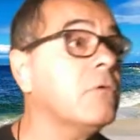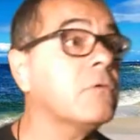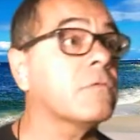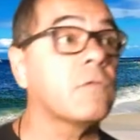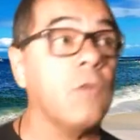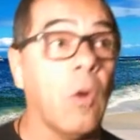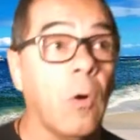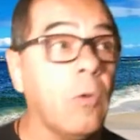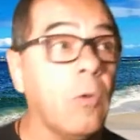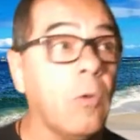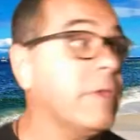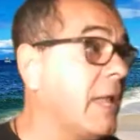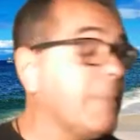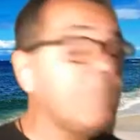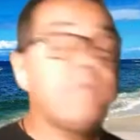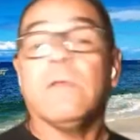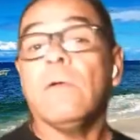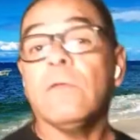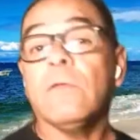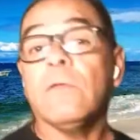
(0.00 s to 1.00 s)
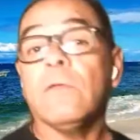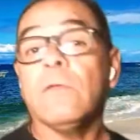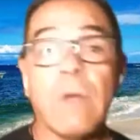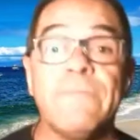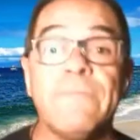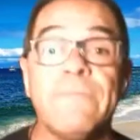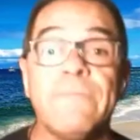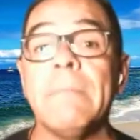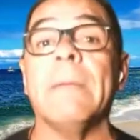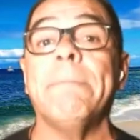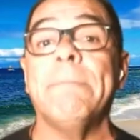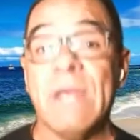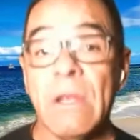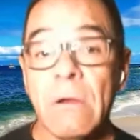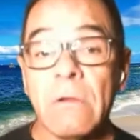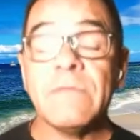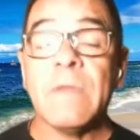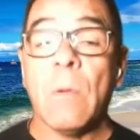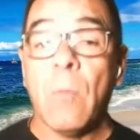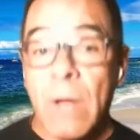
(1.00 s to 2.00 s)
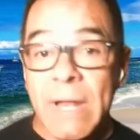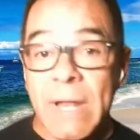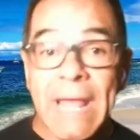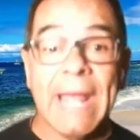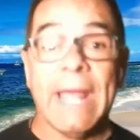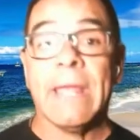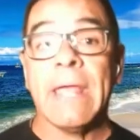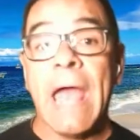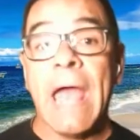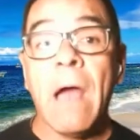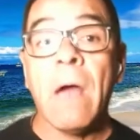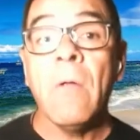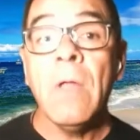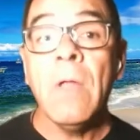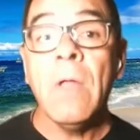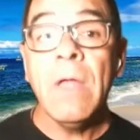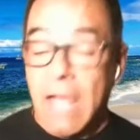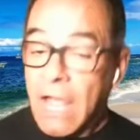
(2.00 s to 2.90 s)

years old and I'm still trying to find my peers that want to hang out